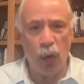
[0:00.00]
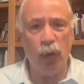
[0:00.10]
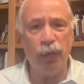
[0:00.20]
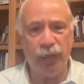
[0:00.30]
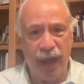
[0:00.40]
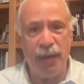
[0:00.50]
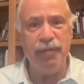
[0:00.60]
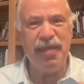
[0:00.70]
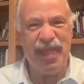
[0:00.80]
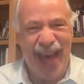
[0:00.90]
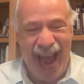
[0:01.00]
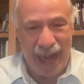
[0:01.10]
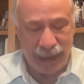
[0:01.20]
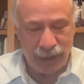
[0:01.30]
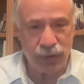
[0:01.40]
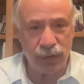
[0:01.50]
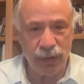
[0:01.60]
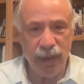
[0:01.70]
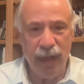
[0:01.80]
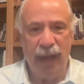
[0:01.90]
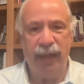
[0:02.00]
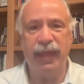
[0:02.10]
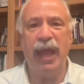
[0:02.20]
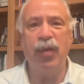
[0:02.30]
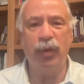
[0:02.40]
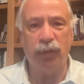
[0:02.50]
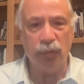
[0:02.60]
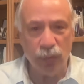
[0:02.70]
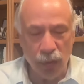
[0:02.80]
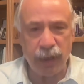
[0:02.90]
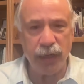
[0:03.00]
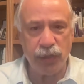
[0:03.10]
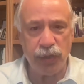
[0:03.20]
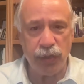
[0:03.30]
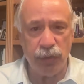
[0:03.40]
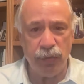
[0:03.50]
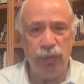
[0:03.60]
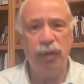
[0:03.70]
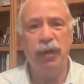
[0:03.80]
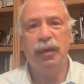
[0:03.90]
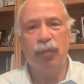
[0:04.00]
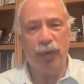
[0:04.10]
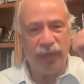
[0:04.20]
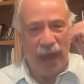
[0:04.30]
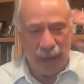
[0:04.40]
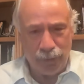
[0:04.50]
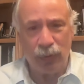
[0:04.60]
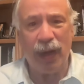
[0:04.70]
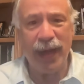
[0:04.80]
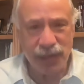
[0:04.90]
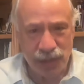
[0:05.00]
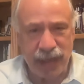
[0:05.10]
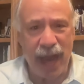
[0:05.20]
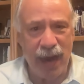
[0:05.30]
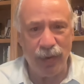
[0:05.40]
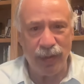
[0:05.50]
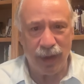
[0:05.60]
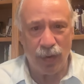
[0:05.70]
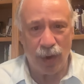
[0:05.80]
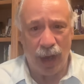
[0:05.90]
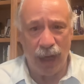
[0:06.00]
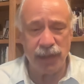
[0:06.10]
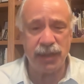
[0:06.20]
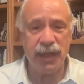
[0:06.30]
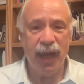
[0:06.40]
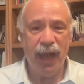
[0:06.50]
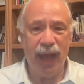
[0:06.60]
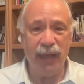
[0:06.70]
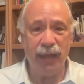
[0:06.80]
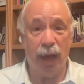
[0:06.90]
told them that, they would look at you with that blank stare in their eyes and